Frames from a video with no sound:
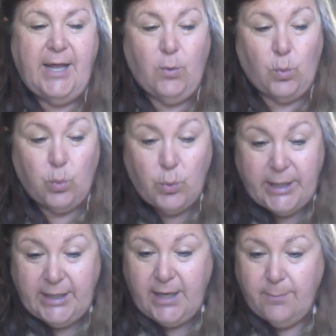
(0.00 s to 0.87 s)

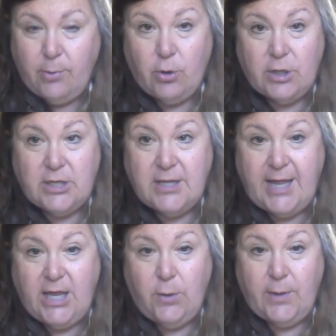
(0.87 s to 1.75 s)
Really important
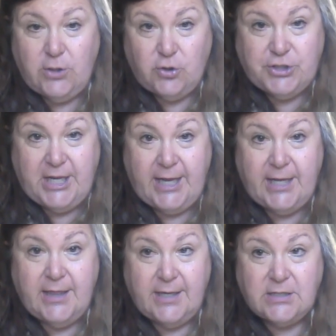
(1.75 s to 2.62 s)
that you
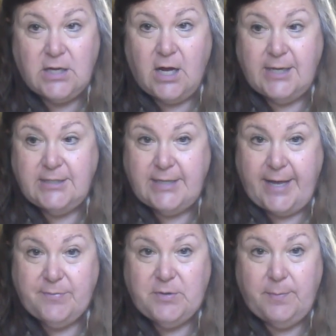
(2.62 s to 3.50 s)
understand this
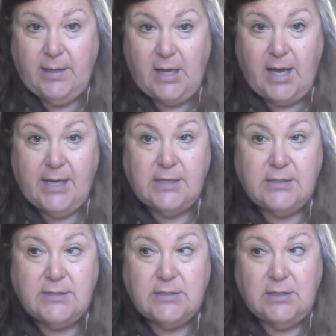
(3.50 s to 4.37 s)
concept,
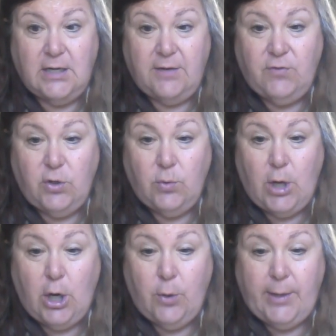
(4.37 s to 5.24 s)
because if you
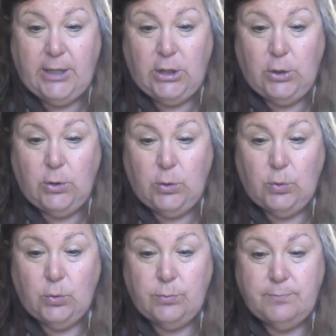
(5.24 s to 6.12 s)
go and
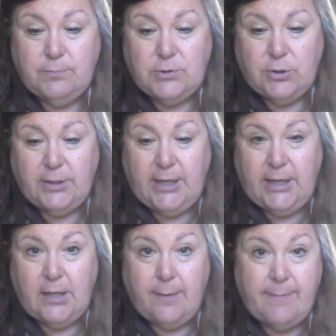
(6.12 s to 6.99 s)
you turn
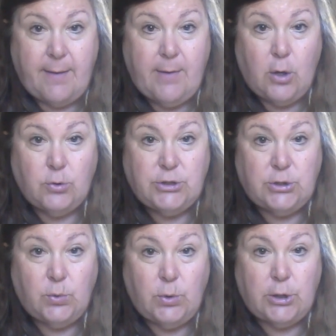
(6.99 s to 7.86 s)
in a memo
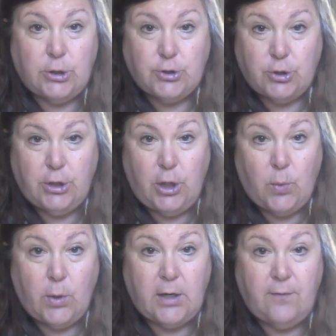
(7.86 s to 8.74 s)
to an attorney
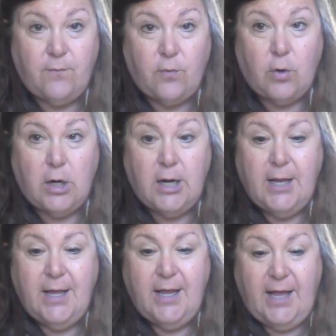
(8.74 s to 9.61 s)
you're working for
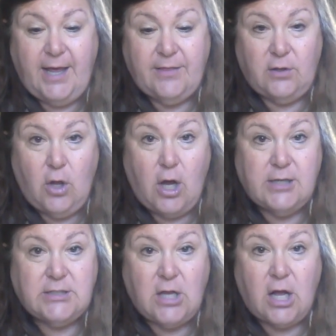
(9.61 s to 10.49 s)
and the
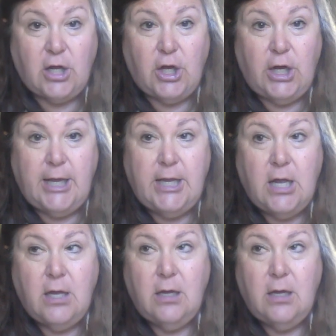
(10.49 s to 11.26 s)
law's not good,